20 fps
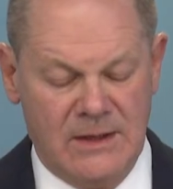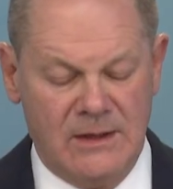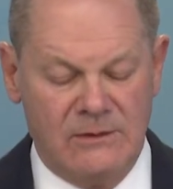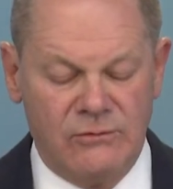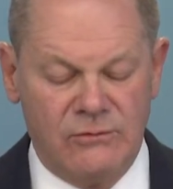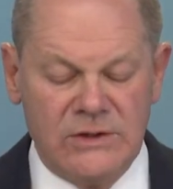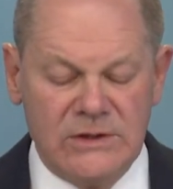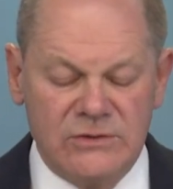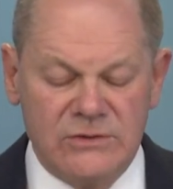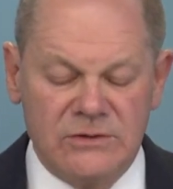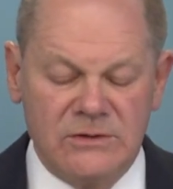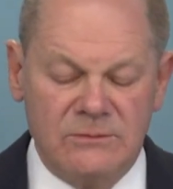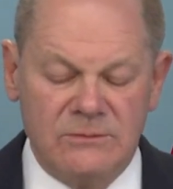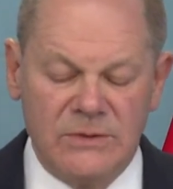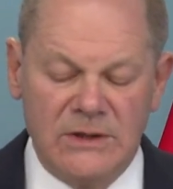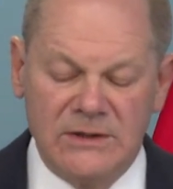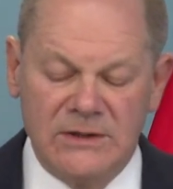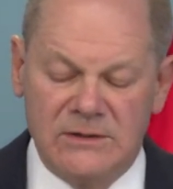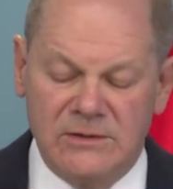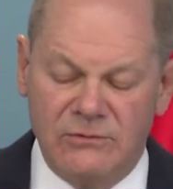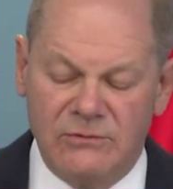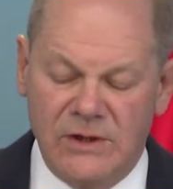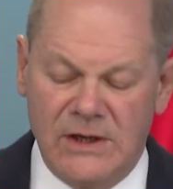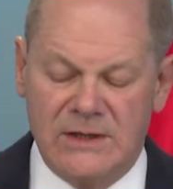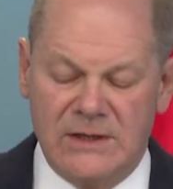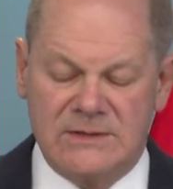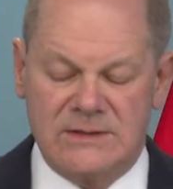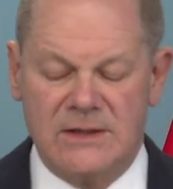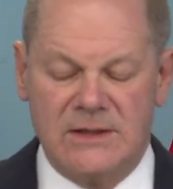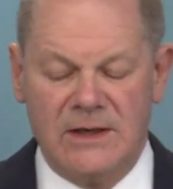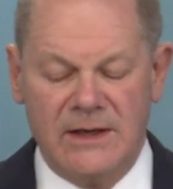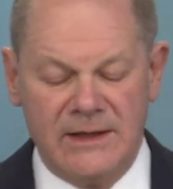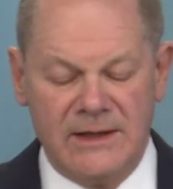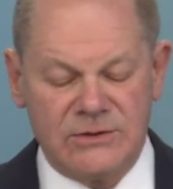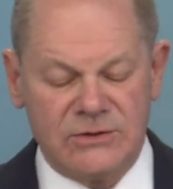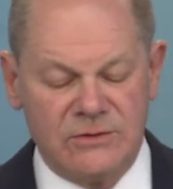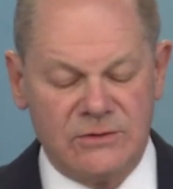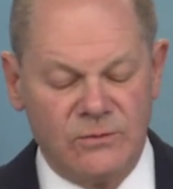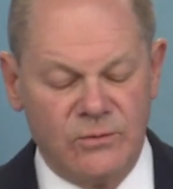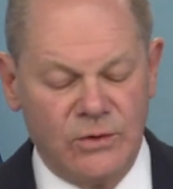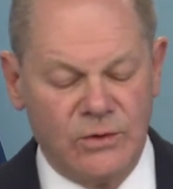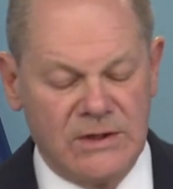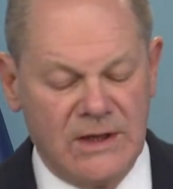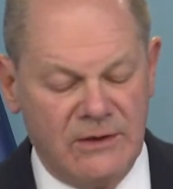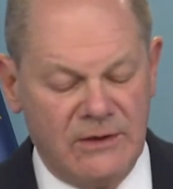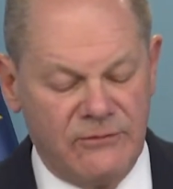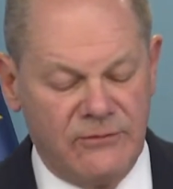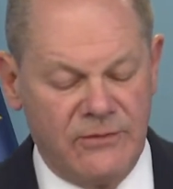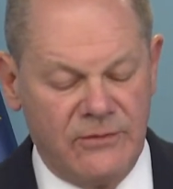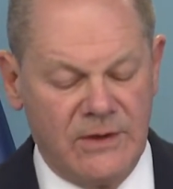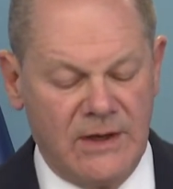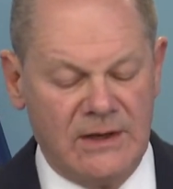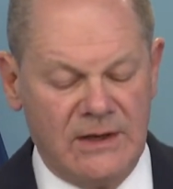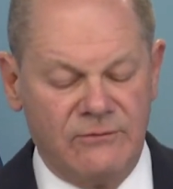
A regional military escalation would have